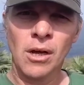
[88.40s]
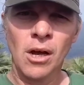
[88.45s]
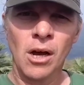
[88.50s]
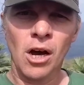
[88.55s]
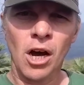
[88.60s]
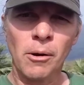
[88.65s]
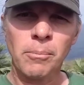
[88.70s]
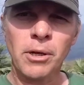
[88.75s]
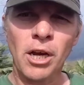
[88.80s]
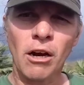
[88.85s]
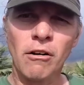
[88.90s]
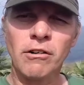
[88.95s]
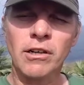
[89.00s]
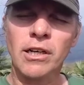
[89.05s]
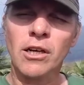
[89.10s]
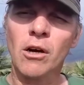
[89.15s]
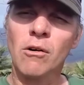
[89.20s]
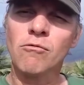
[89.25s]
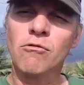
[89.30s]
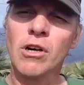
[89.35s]
I'm
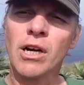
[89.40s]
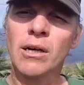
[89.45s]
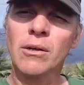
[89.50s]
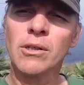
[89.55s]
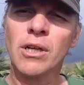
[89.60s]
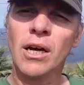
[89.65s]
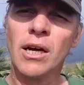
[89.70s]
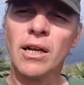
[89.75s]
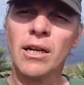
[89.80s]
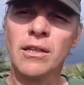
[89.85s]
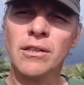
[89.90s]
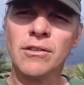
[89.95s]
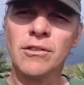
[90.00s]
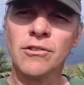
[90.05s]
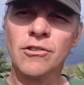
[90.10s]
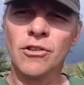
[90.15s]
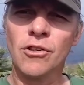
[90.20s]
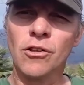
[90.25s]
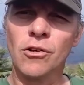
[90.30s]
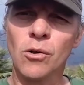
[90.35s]
currently on Round
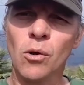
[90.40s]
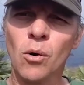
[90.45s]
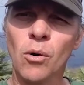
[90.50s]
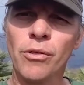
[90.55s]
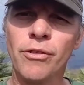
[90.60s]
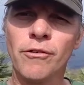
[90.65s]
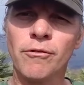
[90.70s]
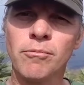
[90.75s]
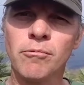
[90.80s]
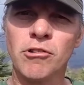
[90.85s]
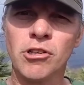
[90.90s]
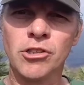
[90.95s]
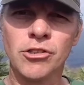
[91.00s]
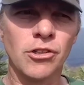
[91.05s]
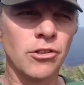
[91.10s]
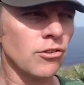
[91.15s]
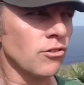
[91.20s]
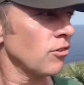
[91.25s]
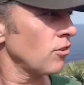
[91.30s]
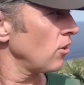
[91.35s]
Island to the north of
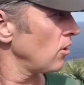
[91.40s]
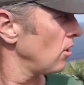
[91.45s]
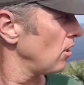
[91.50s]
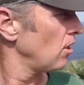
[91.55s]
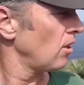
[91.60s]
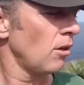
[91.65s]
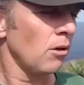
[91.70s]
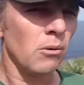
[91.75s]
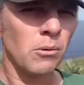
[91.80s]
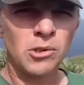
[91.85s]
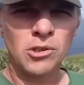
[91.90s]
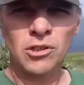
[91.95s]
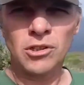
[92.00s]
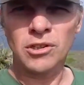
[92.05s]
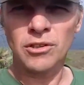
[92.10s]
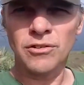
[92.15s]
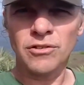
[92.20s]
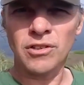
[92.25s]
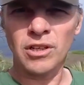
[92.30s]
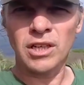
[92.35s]
Mauritius, which you
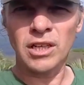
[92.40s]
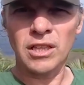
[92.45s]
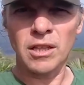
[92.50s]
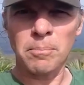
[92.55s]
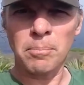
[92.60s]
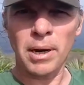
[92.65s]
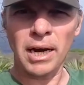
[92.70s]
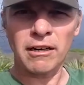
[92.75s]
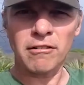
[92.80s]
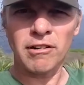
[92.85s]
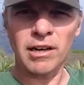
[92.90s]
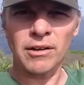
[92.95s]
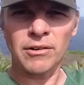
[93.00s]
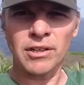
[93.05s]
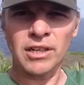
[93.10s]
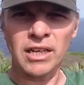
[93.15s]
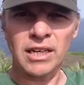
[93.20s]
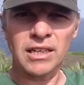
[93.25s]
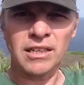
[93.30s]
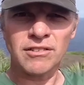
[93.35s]
can see in the
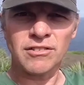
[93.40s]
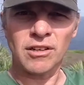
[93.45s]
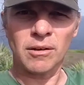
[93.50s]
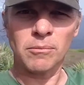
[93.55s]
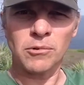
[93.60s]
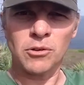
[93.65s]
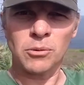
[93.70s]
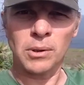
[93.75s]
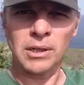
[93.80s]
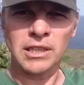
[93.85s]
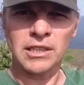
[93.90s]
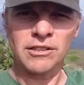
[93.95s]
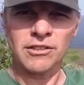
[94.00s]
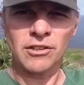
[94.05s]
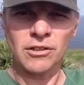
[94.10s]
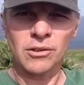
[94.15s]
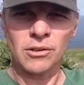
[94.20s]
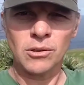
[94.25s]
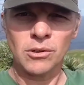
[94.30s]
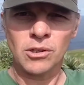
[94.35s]
background here, some
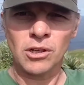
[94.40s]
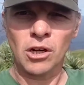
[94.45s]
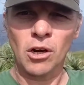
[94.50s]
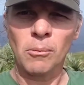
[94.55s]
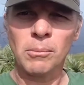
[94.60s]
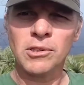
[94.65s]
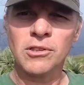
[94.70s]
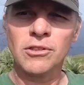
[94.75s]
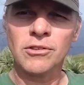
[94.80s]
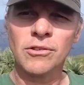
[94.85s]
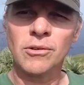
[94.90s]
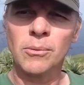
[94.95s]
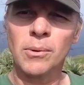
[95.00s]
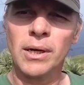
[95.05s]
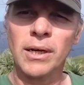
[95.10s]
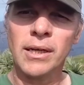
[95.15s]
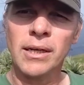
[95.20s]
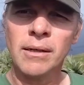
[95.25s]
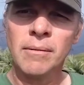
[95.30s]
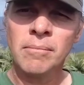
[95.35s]
22 kilometers
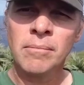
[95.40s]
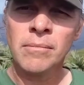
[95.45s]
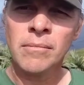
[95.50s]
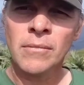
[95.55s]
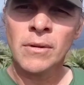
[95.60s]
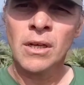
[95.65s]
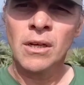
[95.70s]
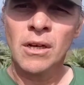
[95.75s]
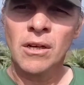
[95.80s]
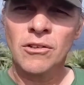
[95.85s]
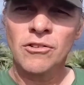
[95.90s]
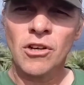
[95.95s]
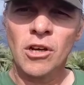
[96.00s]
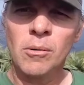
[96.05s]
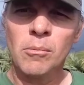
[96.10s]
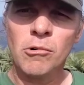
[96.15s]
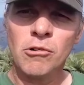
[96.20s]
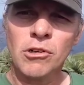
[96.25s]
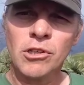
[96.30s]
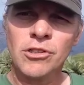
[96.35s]
away. So
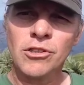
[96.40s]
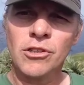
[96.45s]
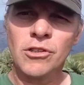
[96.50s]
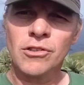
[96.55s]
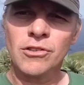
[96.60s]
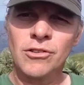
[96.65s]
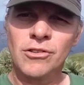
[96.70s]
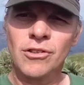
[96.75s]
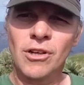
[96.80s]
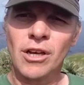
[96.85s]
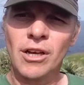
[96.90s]
Mauritius